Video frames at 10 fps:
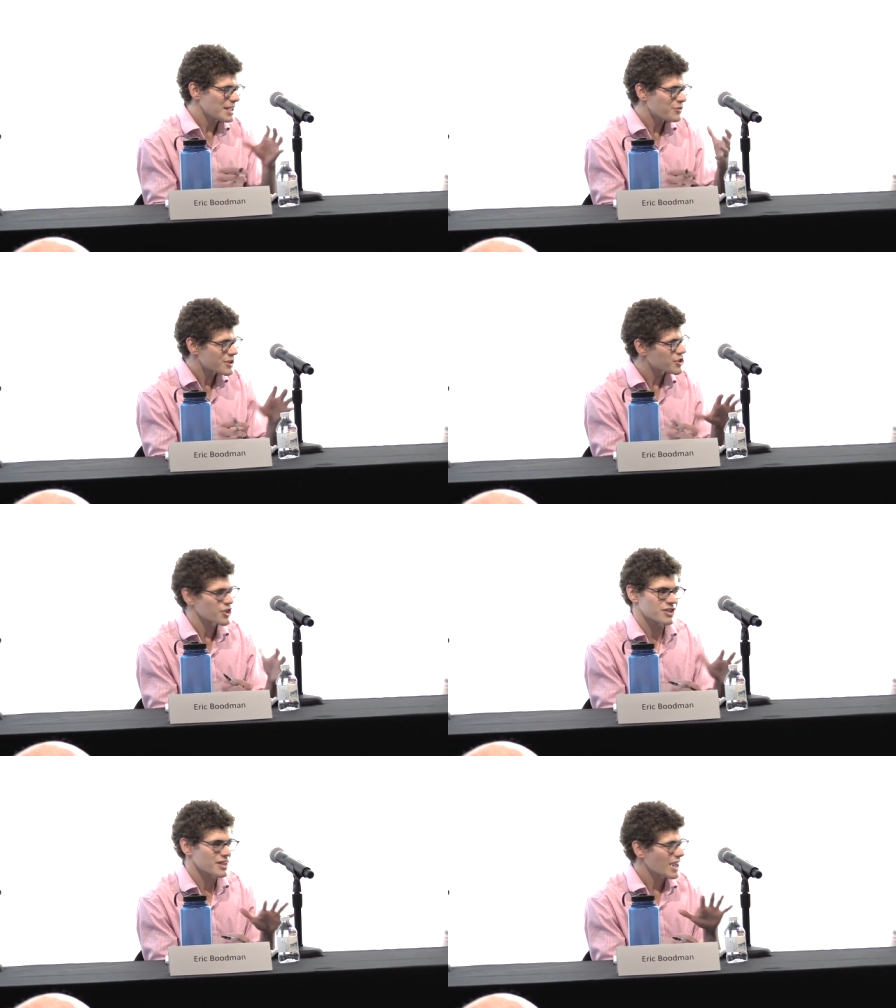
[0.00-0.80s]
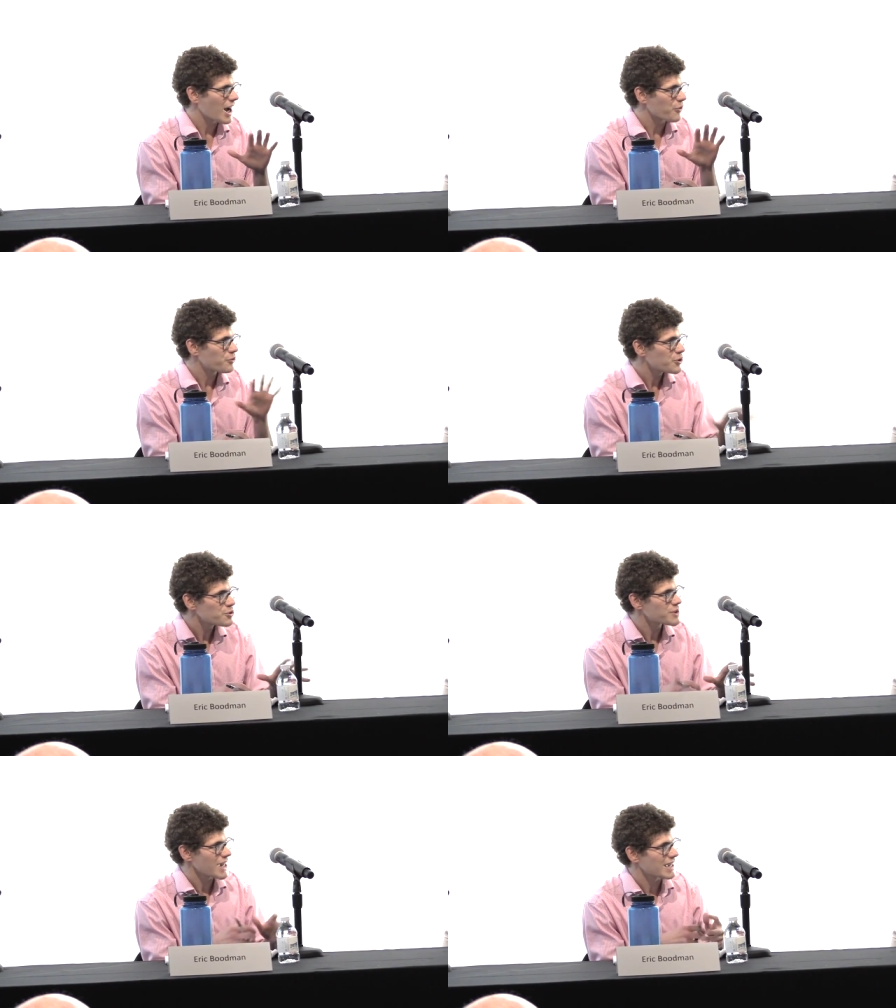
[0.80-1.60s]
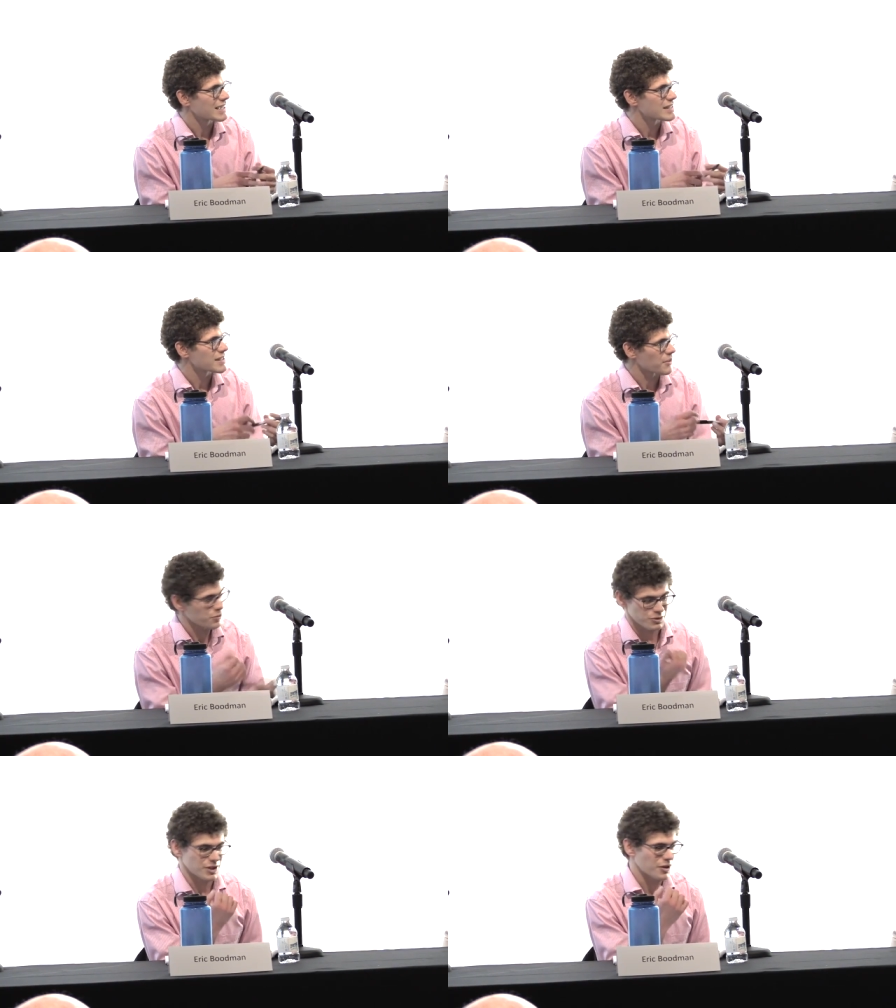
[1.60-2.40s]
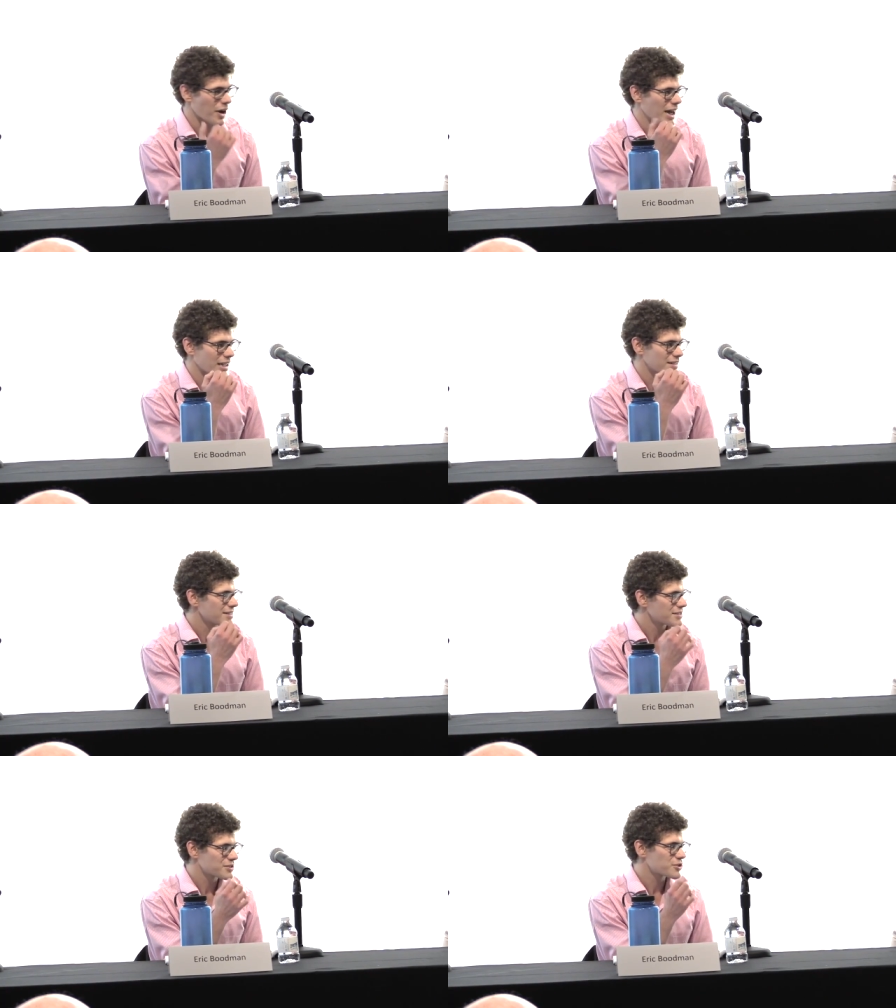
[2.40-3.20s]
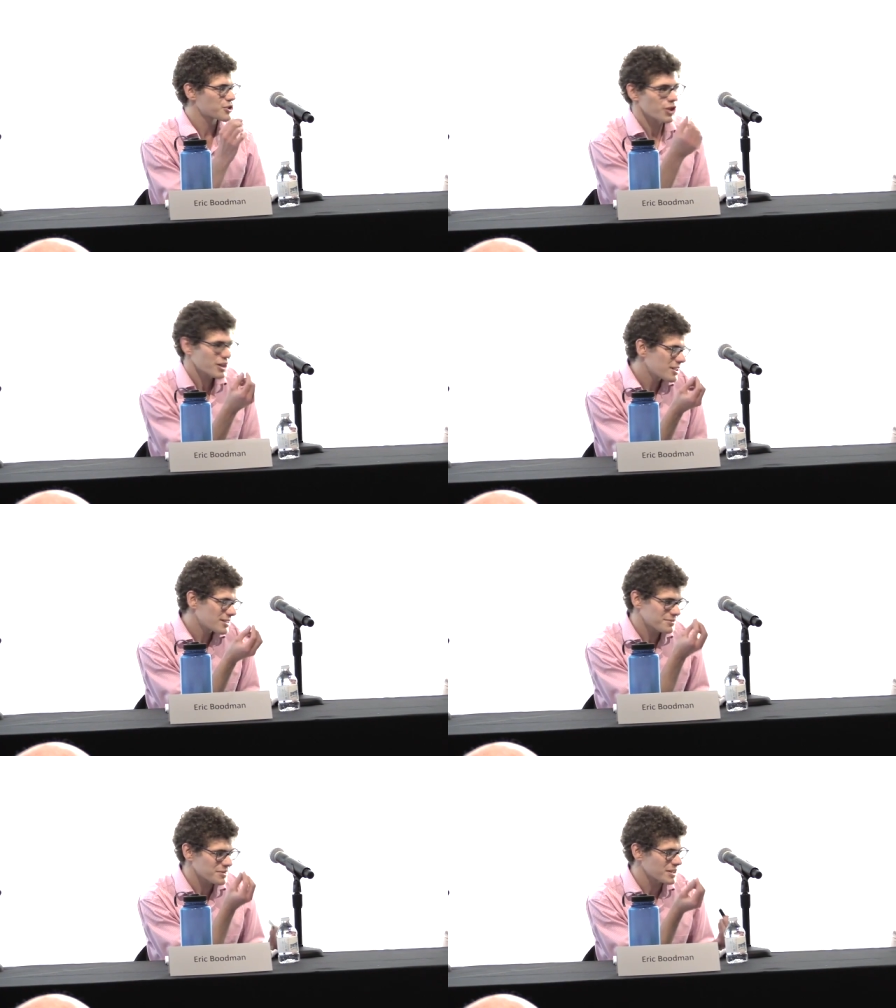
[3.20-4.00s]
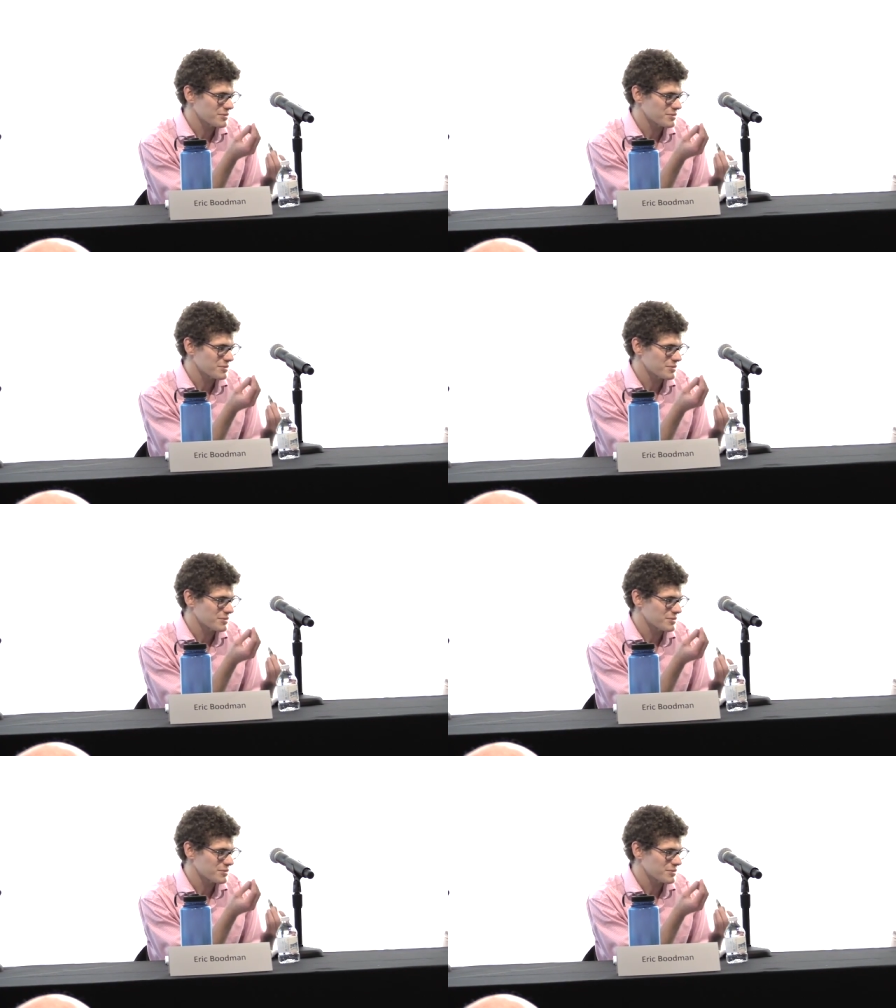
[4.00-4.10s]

even just a few seconds of, you know, I took a,